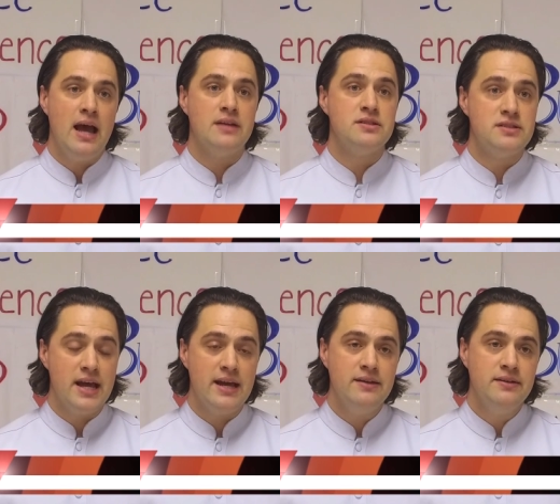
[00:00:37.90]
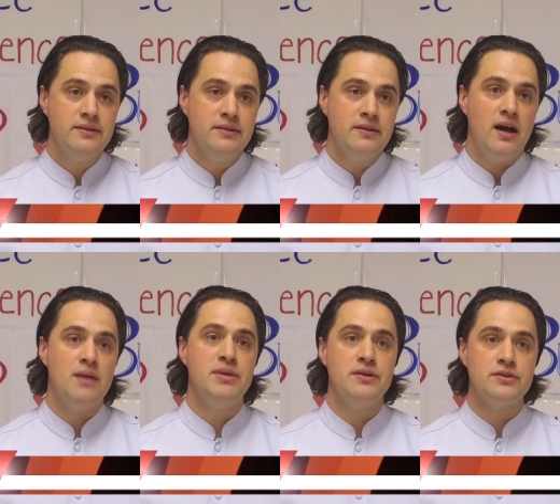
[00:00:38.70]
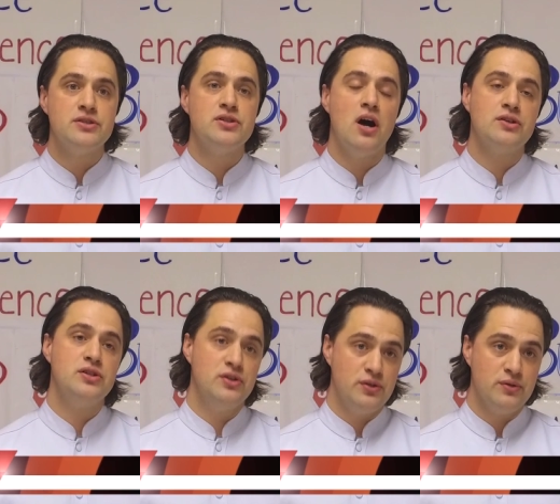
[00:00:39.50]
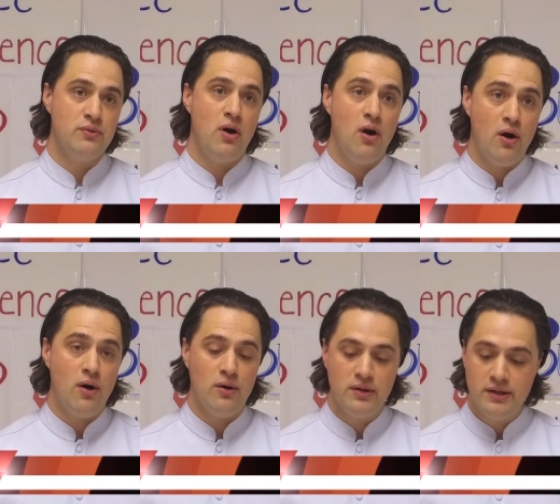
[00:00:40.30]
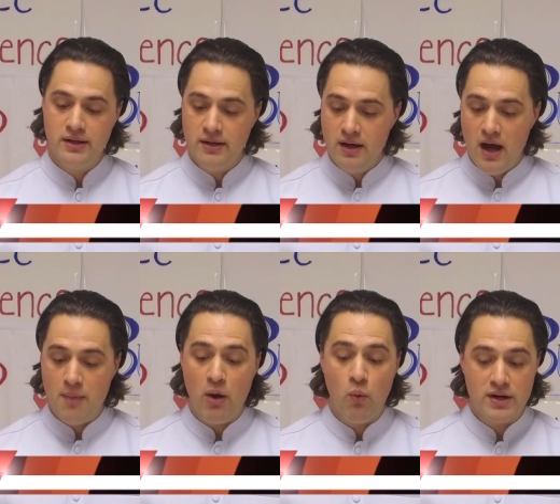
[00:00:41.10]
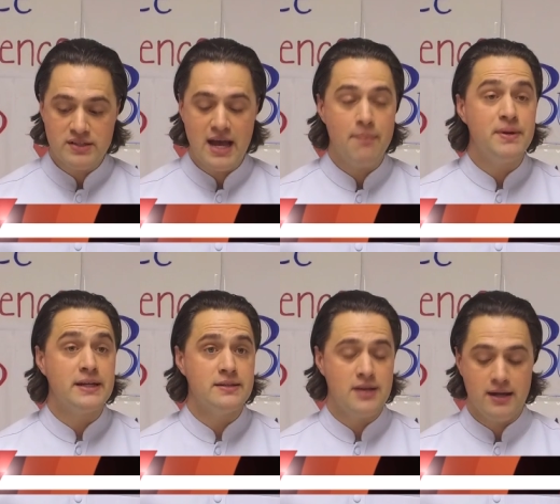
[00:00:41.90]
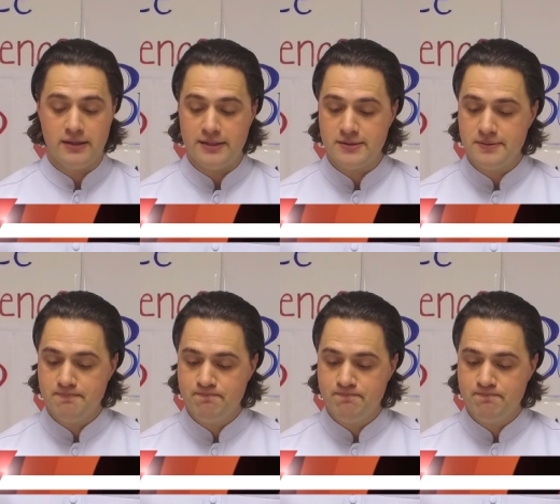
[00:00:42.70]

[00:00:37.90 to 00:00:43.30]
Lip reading: And today, I'm here to talk to you all about what is happening in Thailand.